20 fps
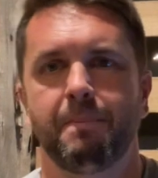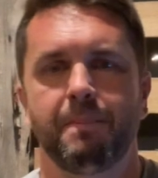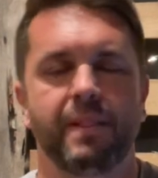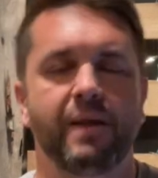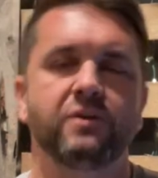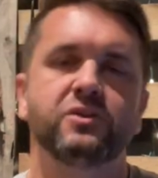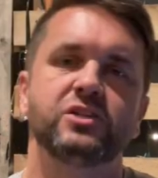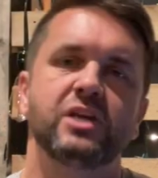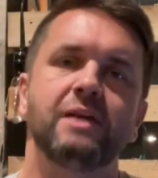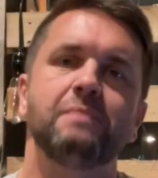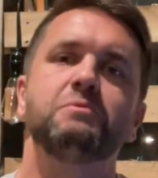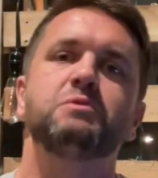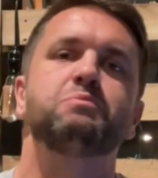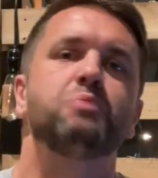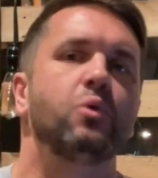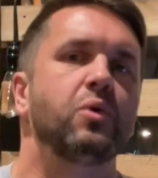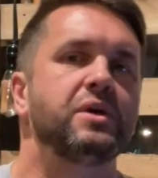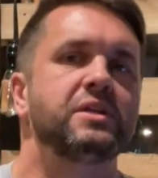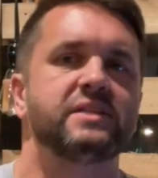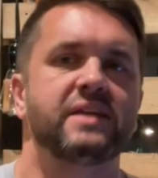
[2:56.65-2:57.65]
Now, James
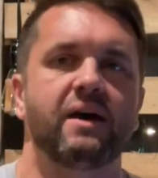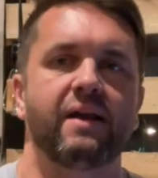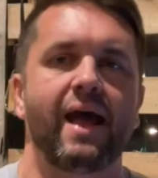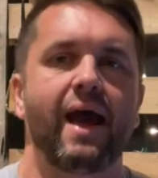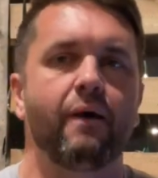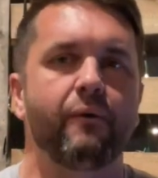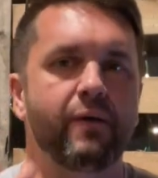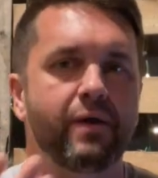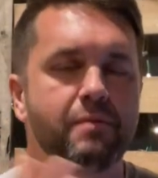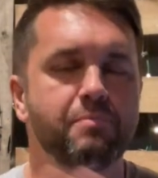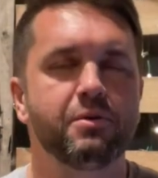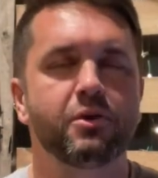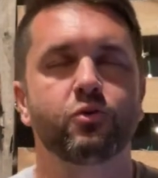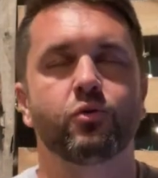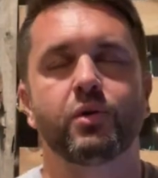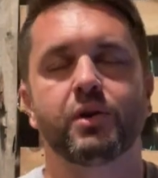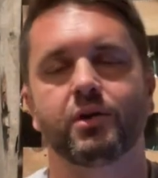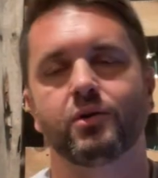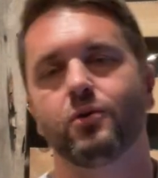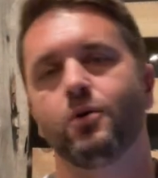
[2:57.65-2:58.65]
points out how
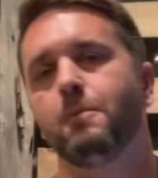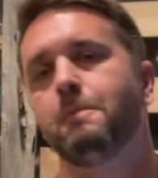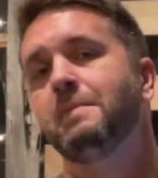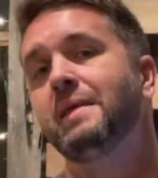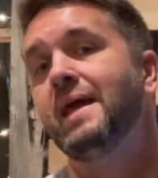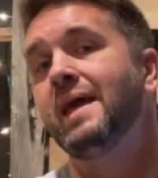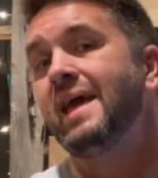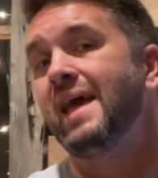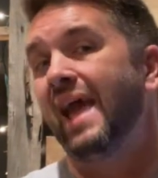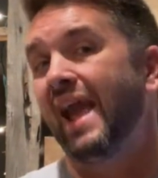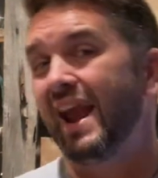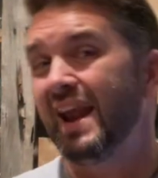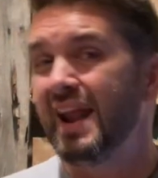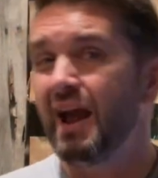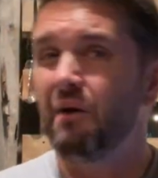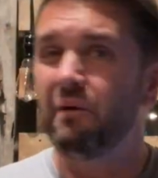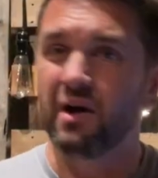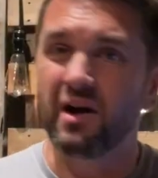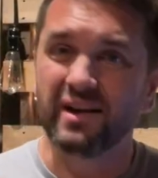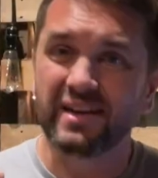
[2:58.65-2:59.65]
hypocritical and
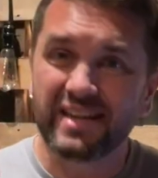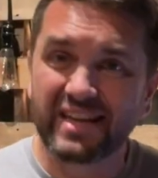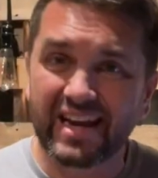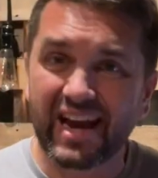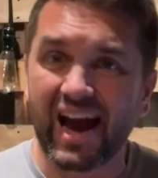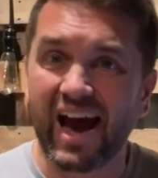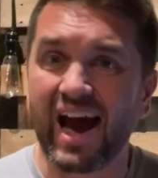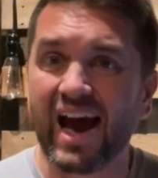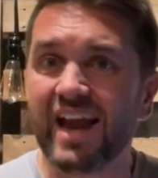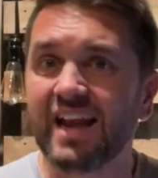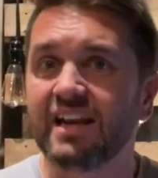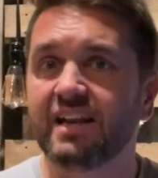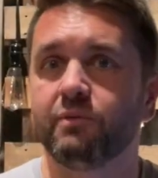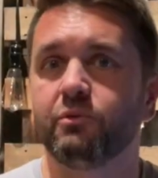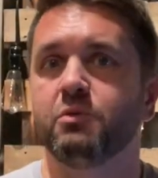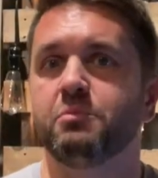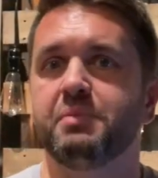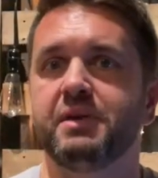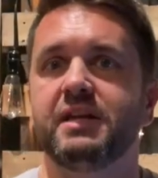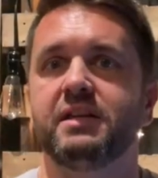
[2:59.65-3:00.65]
how unkind it
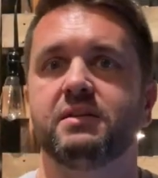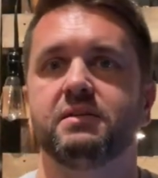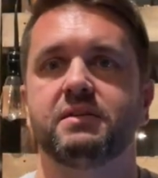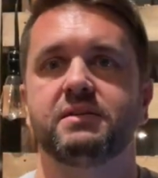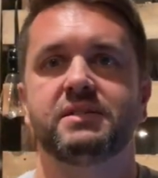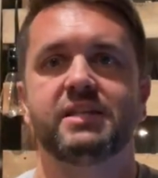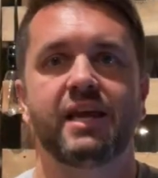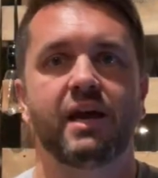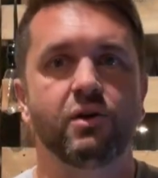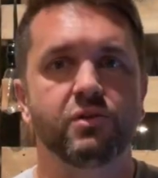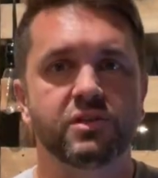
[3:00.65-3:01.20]
would be to tell